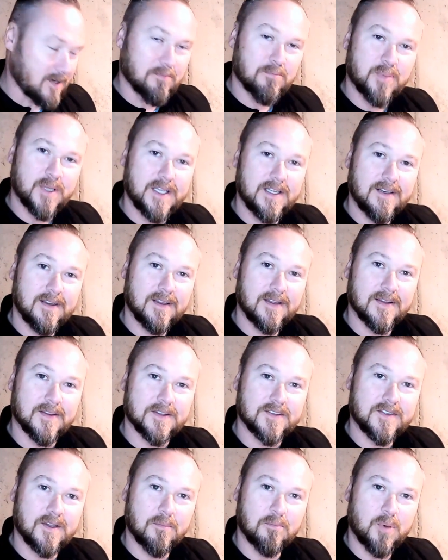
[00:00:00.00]
sump pit
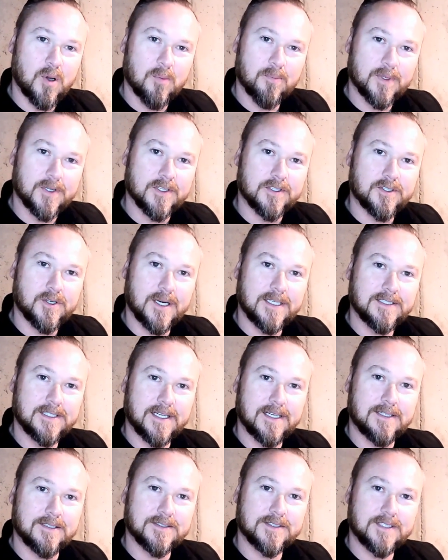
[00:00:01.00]
and the sump pump and the
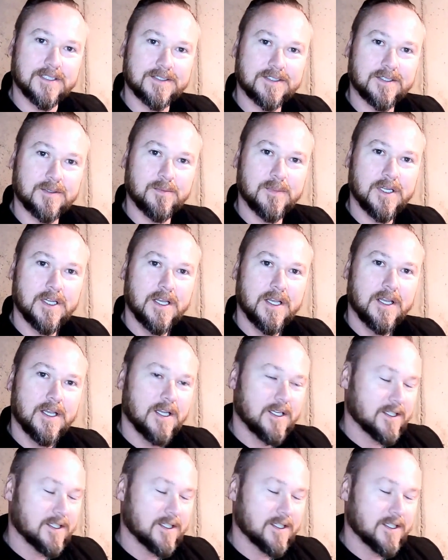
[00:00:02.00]
drain tile system.